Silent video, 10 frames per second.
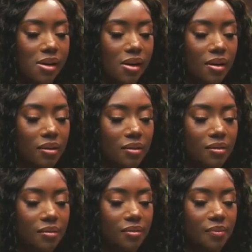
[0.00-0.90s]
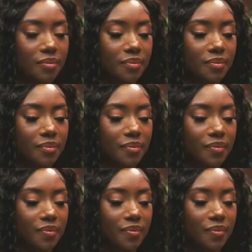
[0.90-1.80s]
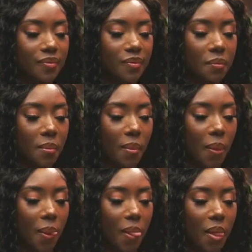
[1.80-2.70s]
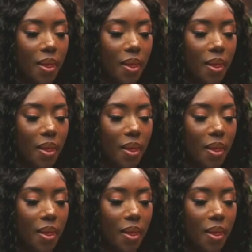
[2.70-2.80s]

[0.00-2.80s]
This person isn't speaking.